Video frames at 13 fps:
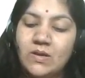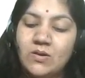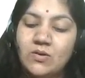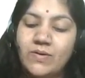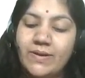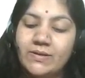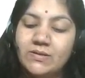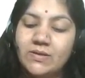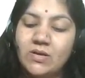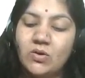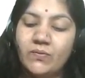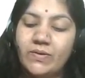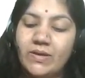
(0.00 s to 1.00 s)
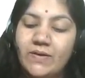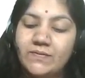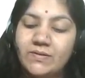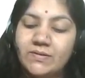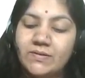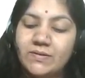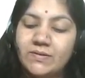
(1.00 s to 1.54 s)
Right now we have
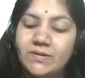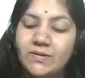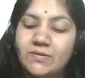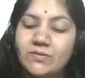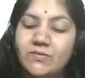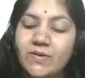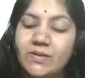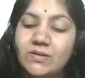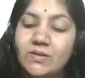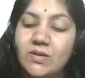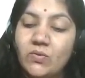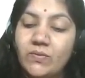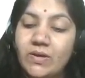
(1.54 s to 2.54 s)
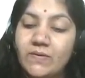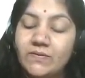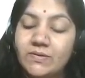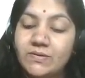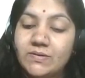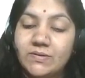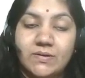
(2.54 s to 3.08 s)
just discussed. Right now we have
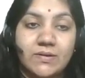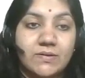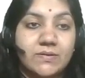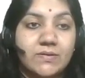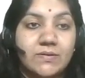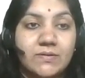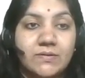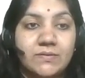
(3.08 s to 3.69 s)
just discussed.